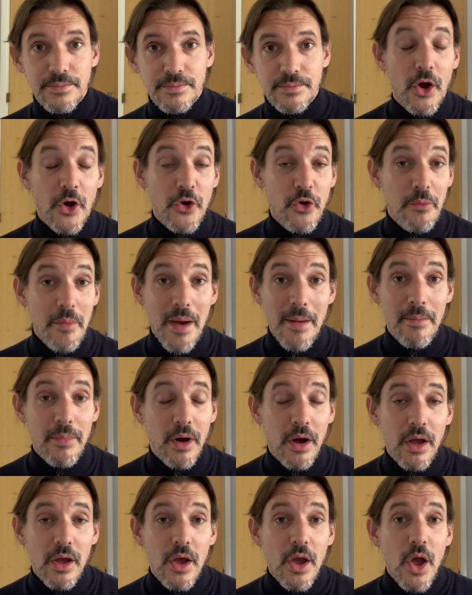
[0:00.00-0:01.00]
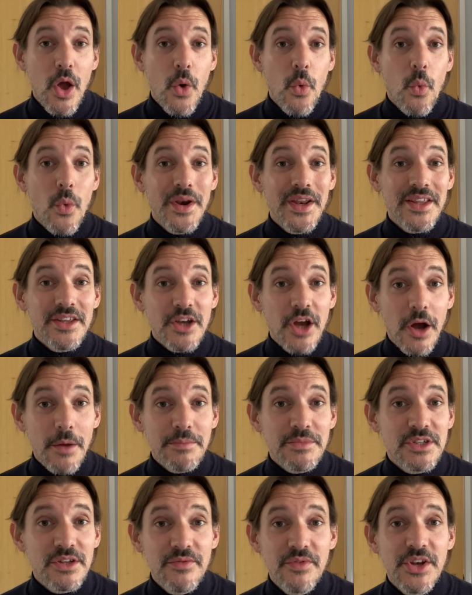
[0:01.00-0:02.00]
And remember, when it
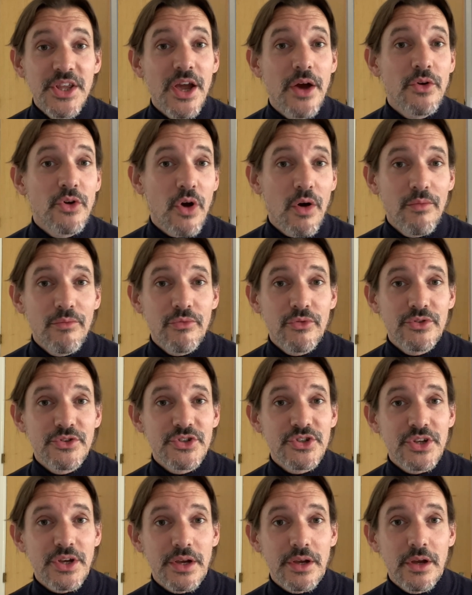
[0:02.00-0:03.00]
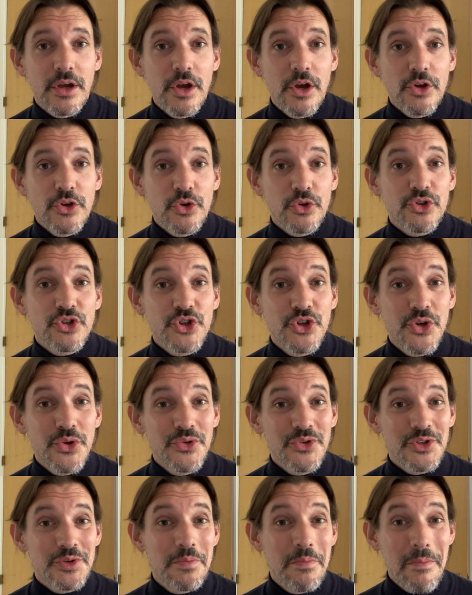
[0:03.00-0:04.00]
comes to video conferencing, your
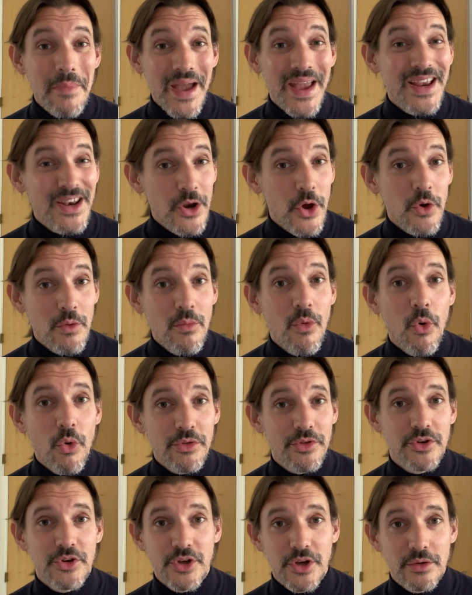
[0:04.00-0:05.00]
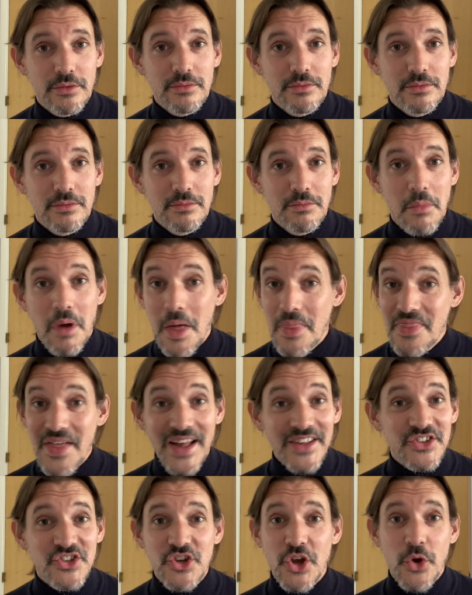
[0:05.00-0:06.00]
students may know more than you, and
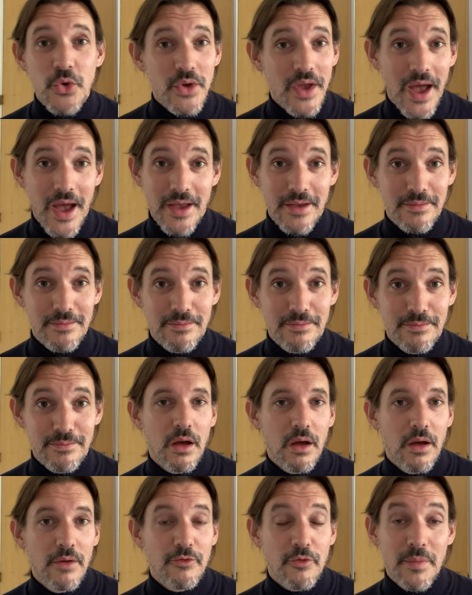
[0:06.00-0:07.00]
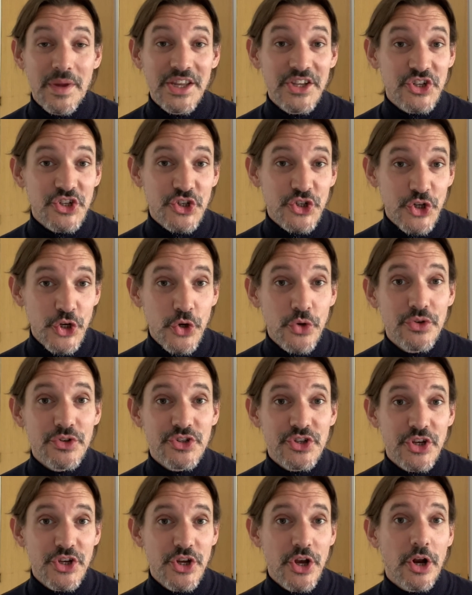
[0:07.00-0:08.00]
that's okay. For many
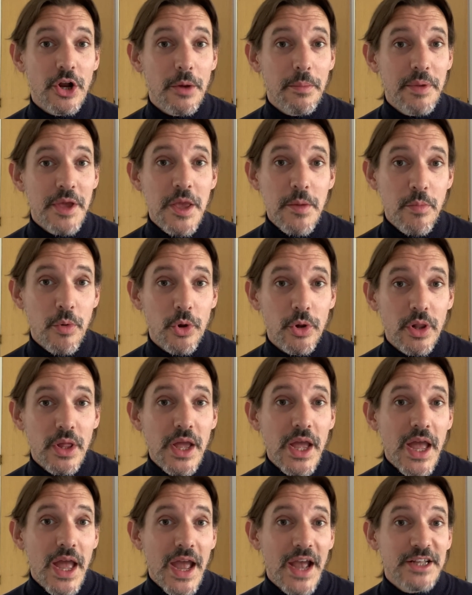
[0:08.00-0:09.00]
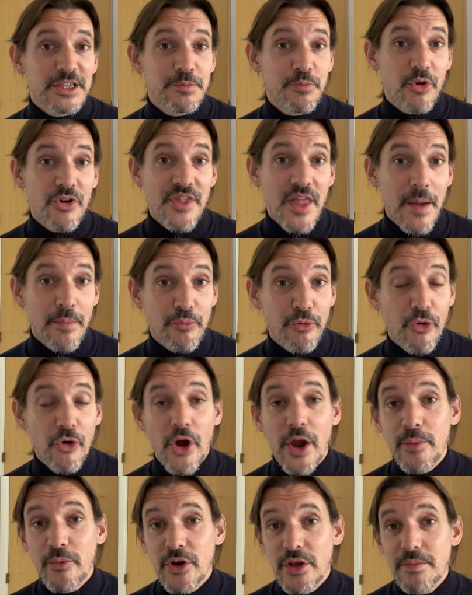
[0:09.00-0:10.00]
students and younger people, it's been their
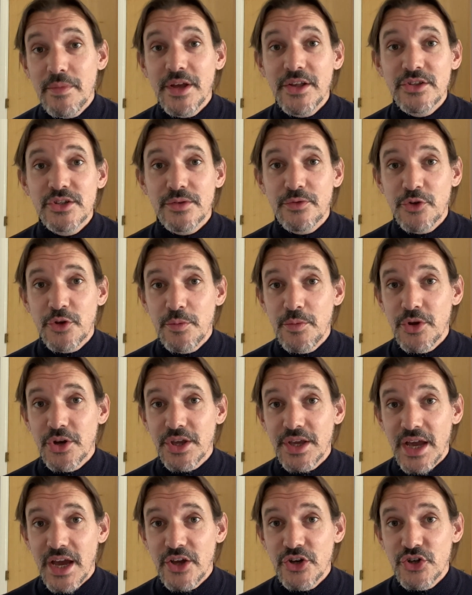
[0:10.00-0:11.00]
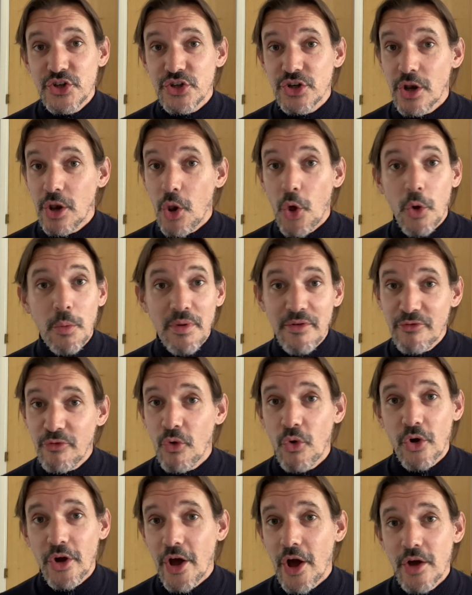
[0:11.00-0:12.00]
primary means of communication long
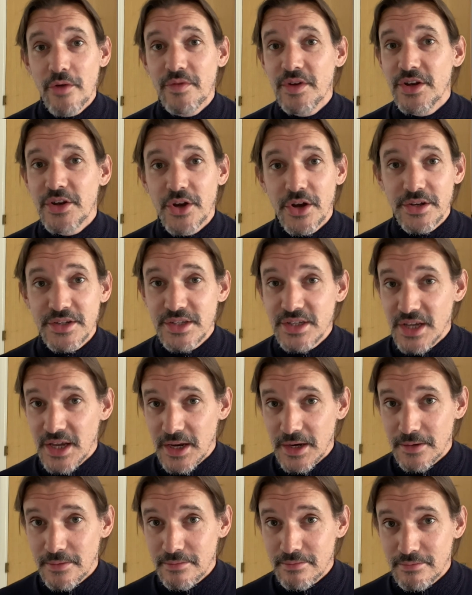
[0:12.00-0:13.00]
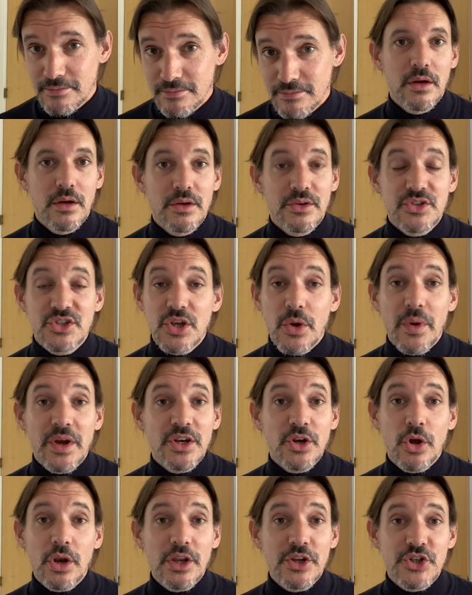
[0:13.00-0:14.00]
before COVID-19. So
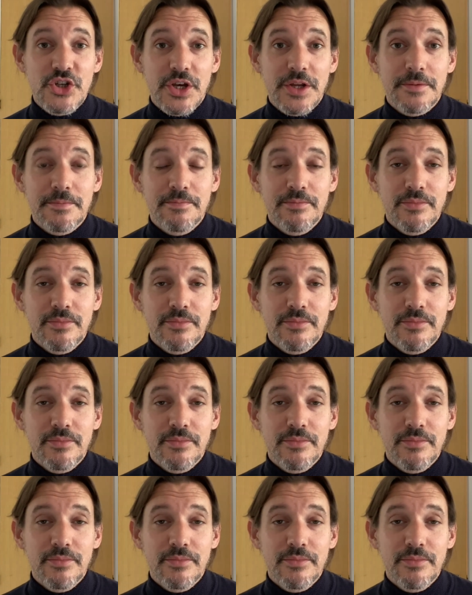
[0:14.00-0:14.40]
acknowledge it.